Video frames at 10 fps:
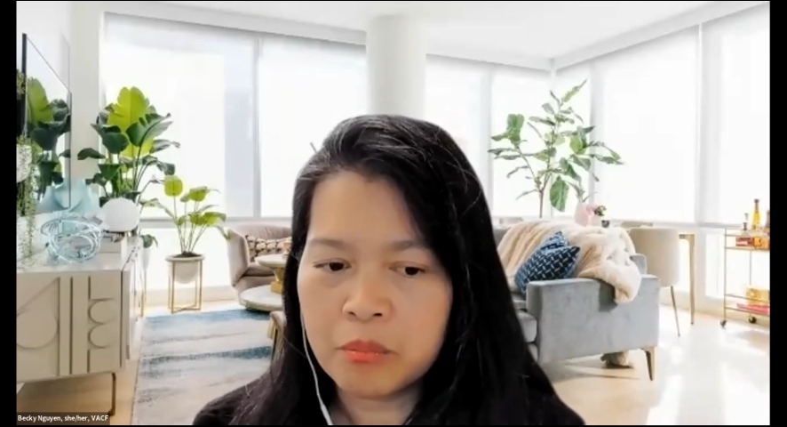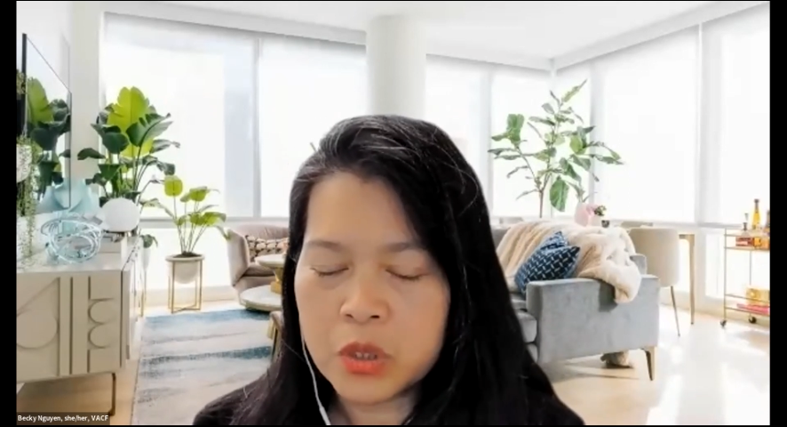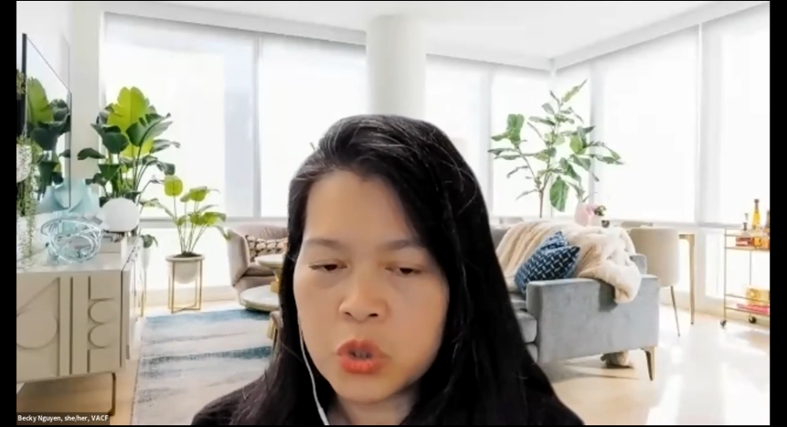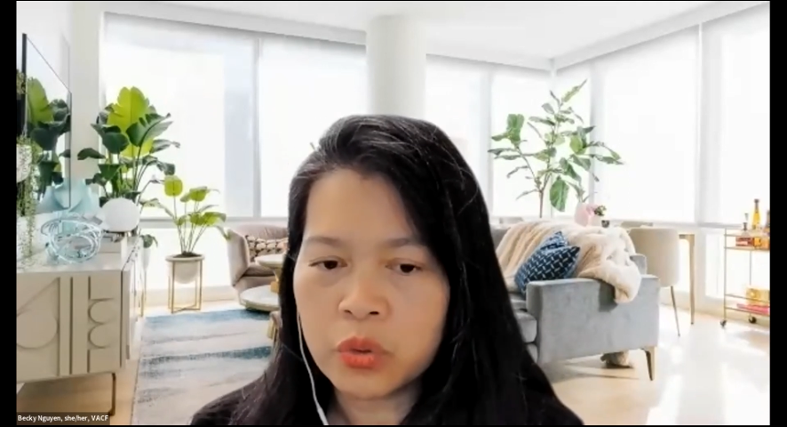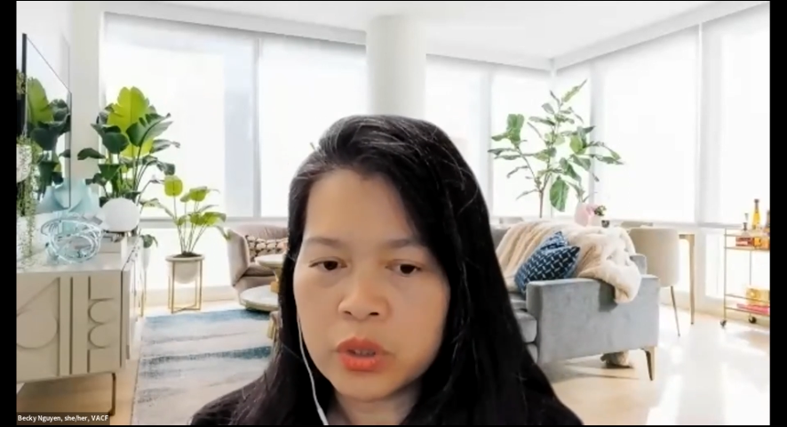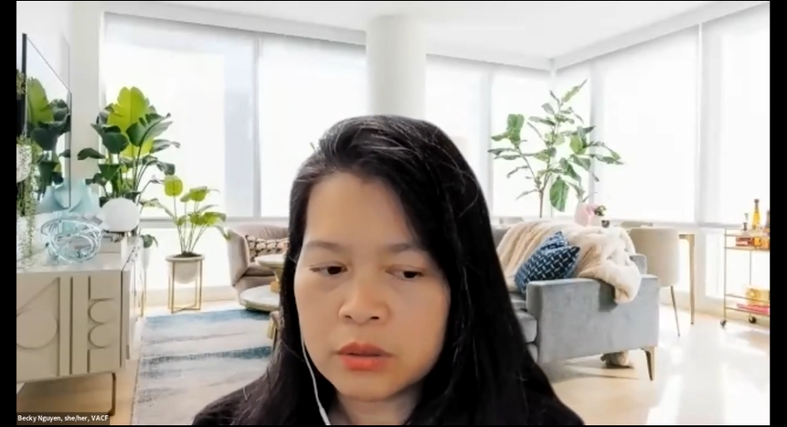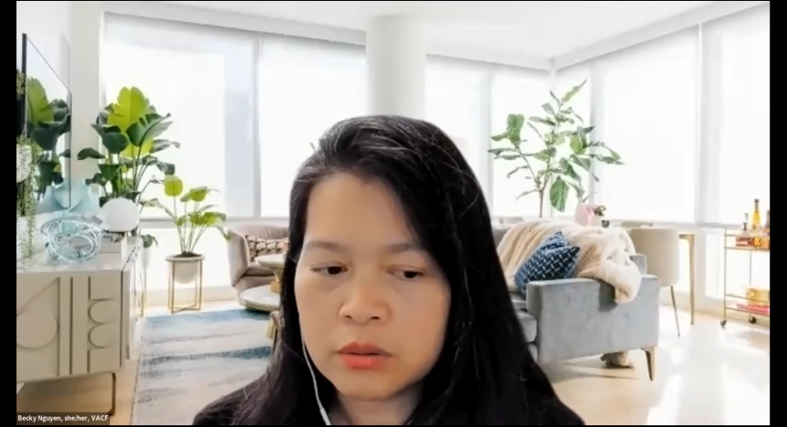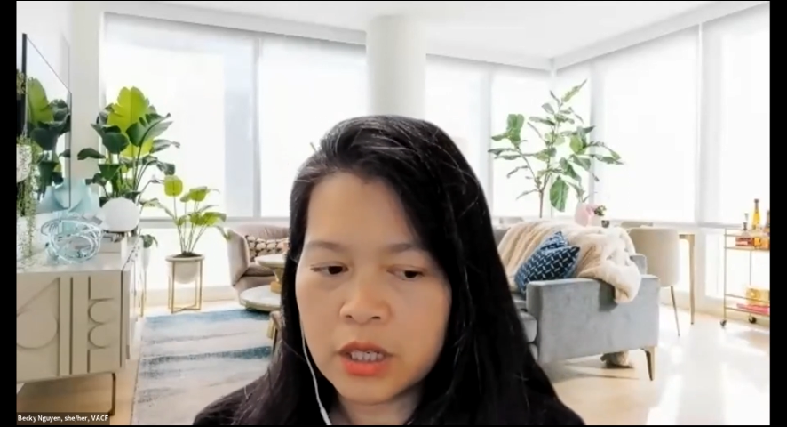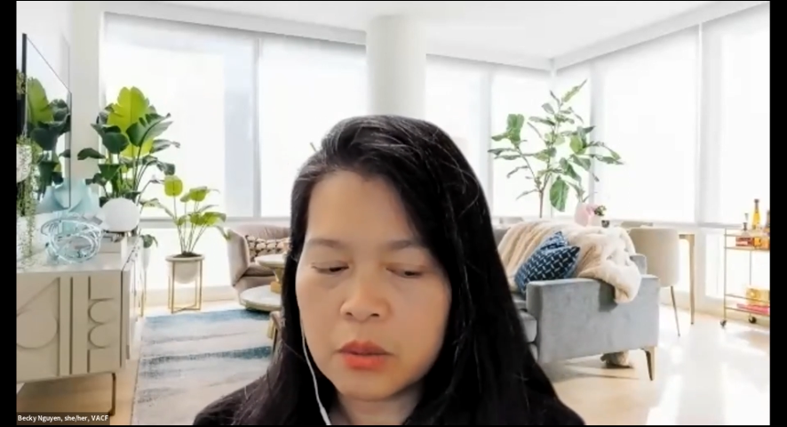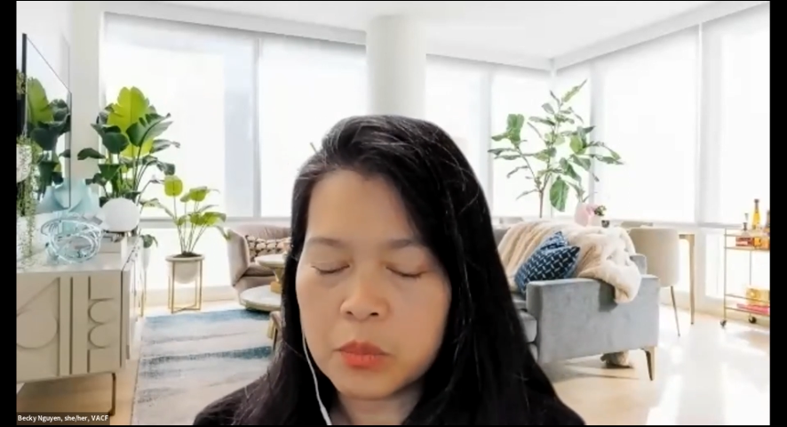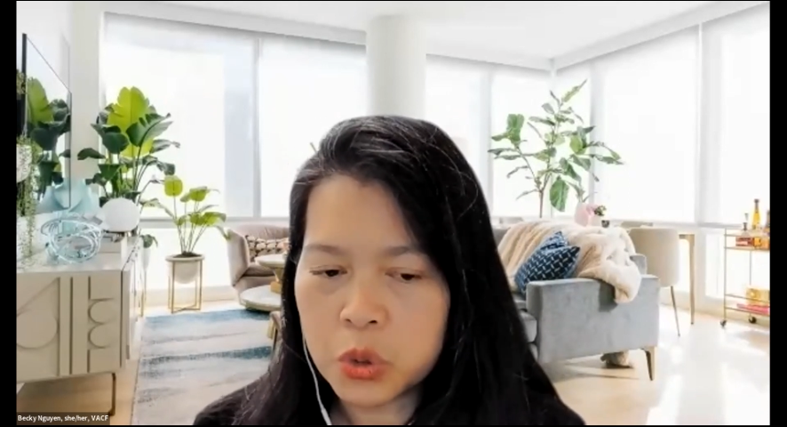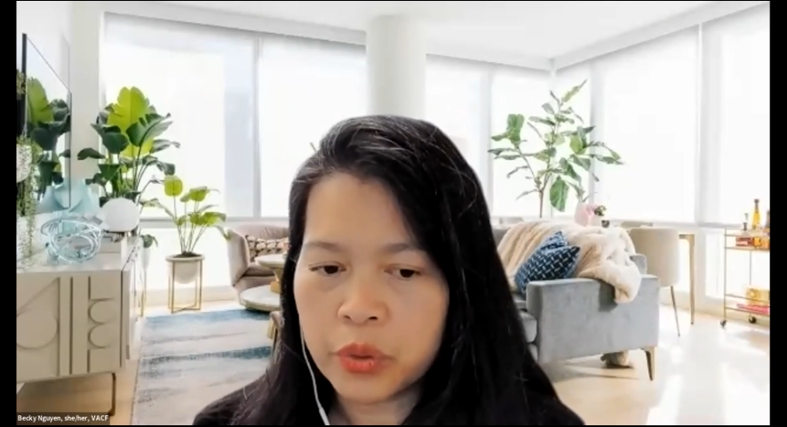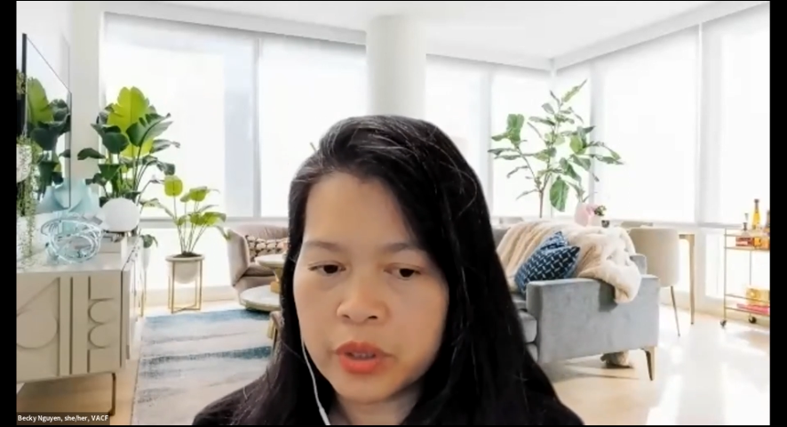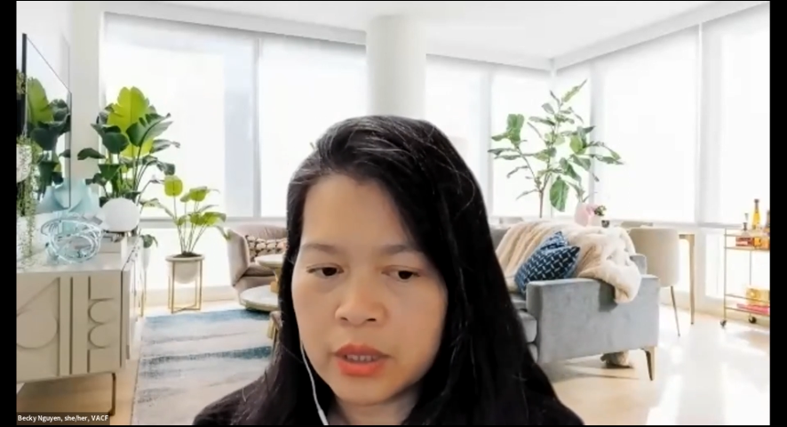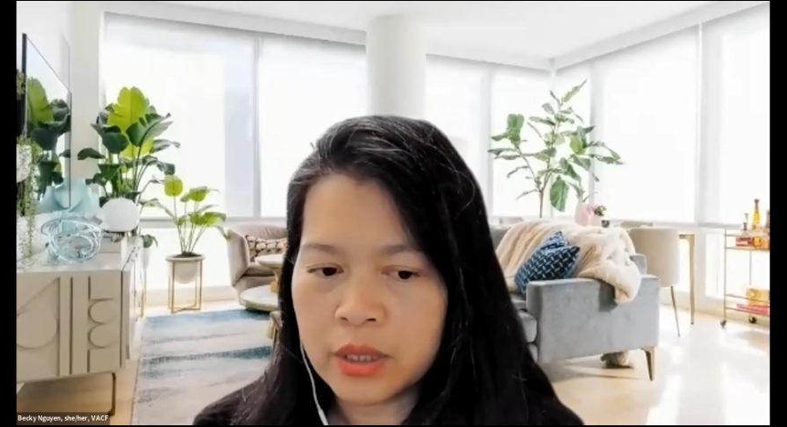
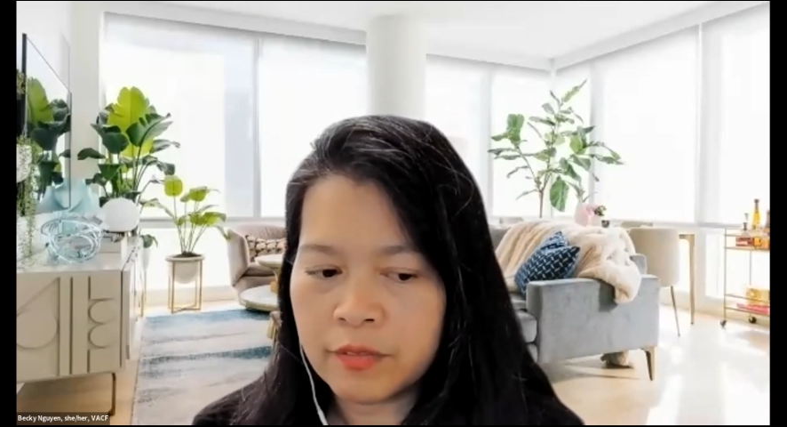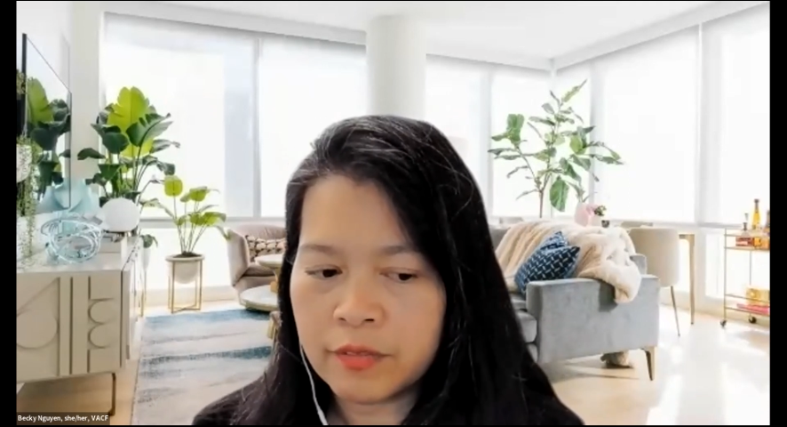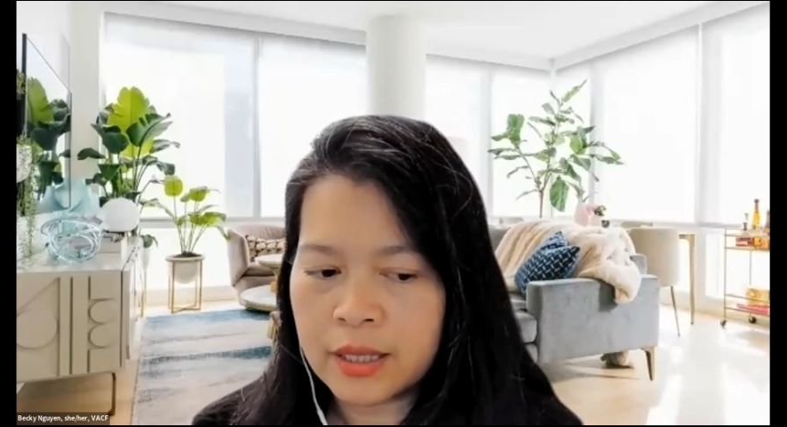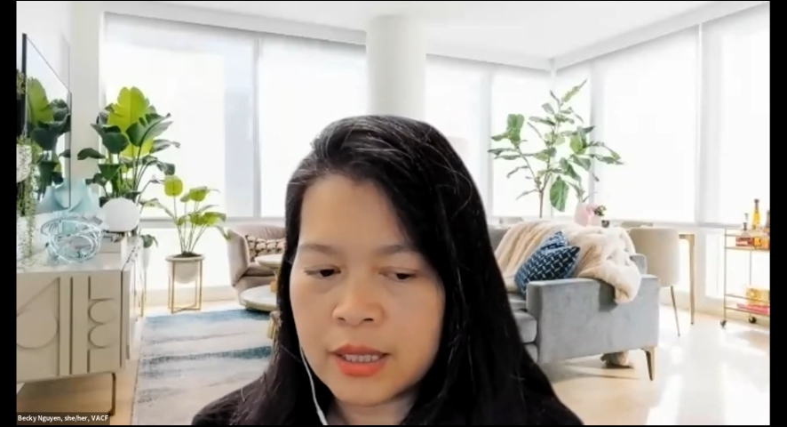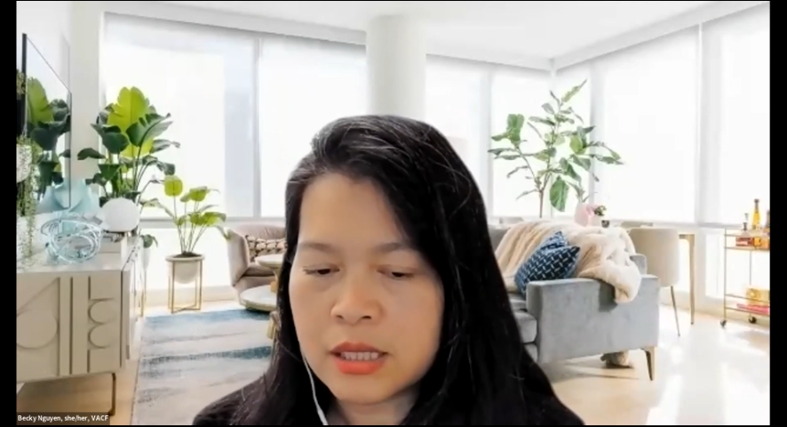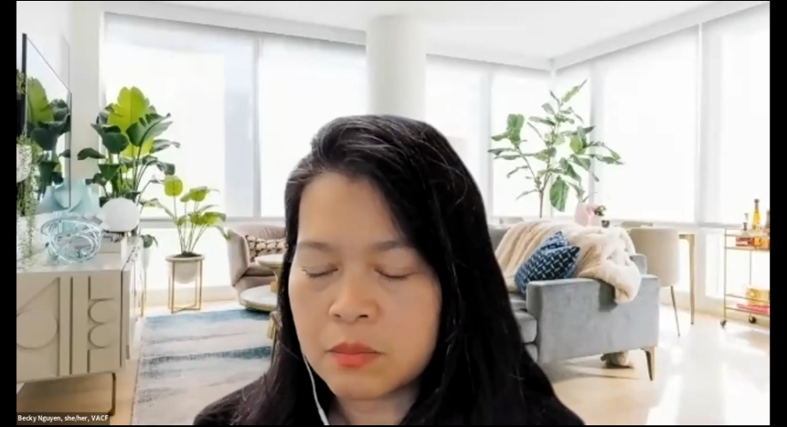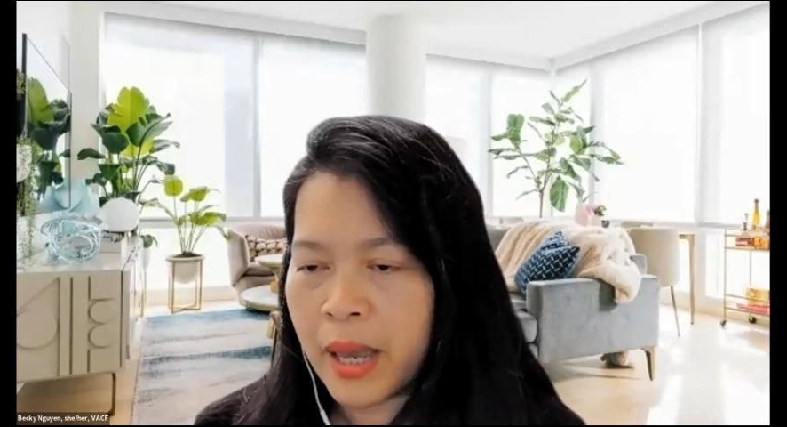majority of it is